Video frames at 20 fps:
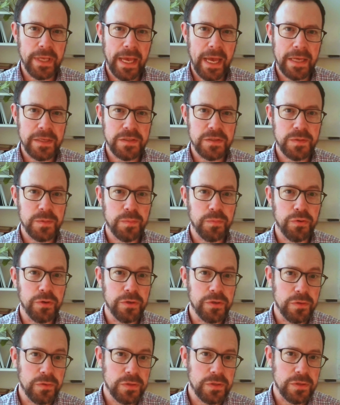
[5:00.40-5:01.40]
gas
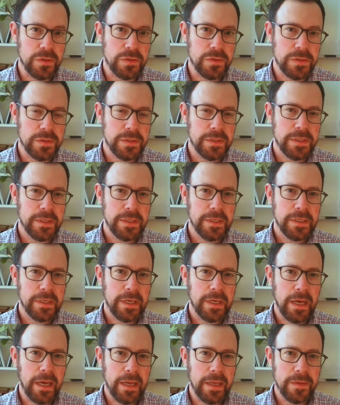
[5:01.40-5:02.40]
producers
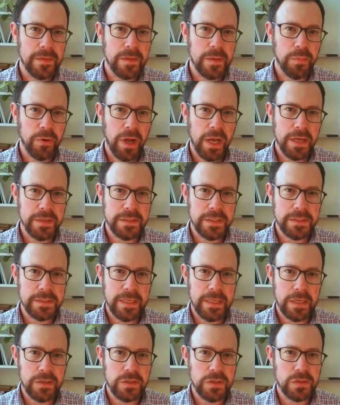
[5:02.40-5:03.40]
uh, in the process. And
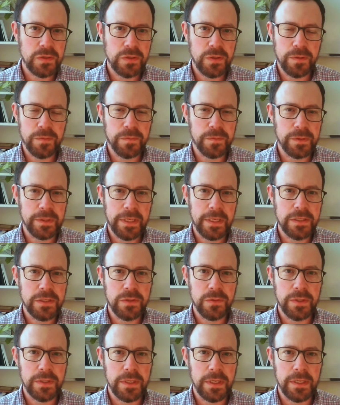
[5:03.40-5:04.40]
that just sort of led
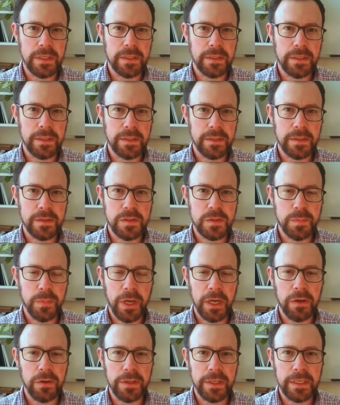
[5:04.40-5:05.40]
to a, a, a
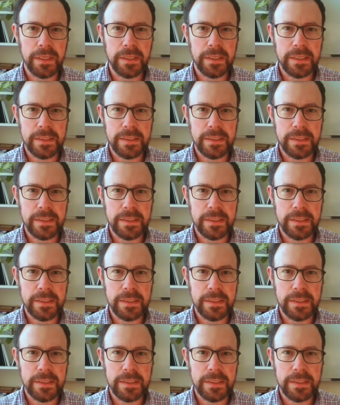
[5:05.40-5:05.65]
spiraling